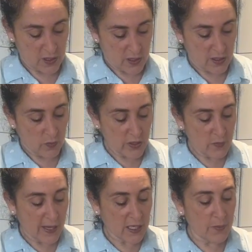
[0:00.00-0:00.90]
Now when you
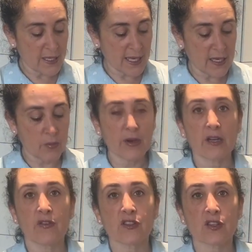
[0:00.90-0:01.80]
make a banana bread,
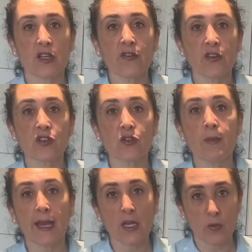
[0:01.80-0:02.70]
if you
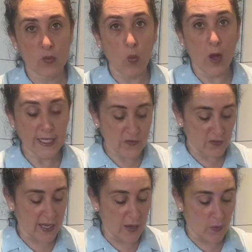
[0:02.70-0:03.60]
make it with white
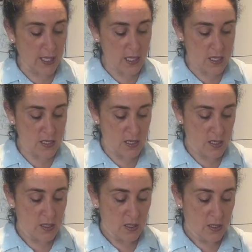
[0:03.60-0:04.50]
flour,
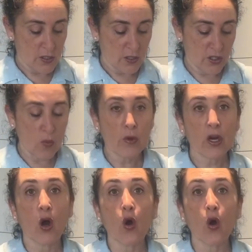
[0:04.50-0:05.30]
you don't want to